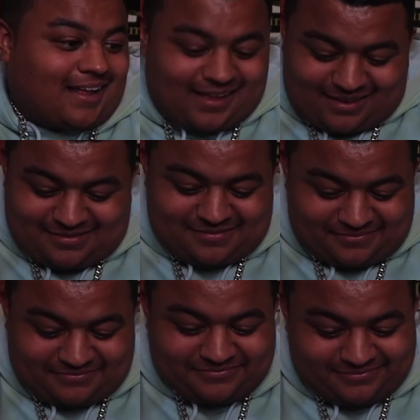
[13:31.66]

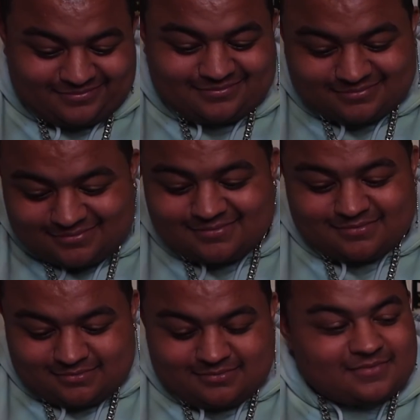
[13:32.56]

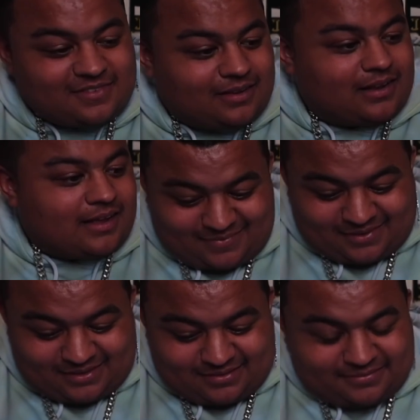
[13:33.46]

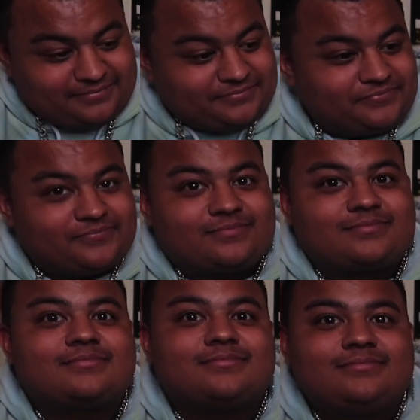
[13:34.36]

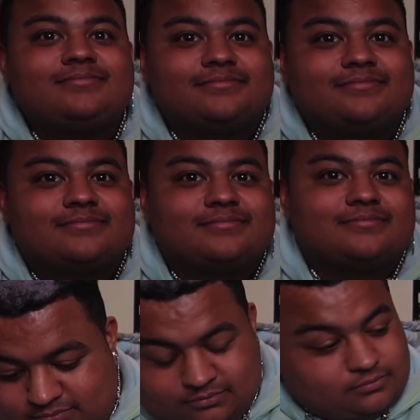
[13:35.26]

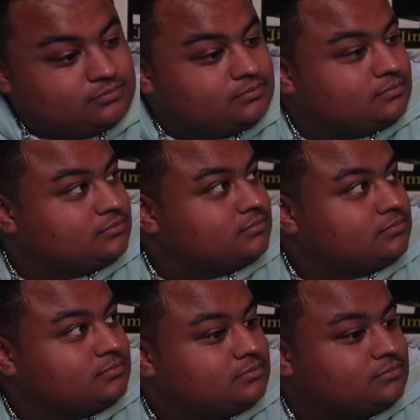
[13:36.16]

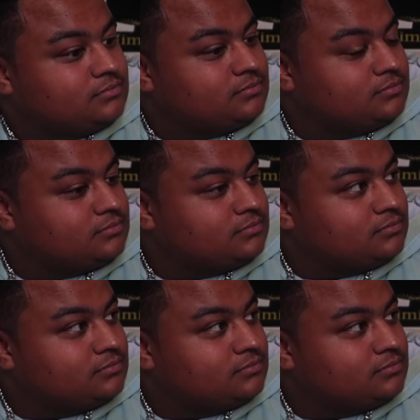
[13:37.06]
(not speaking)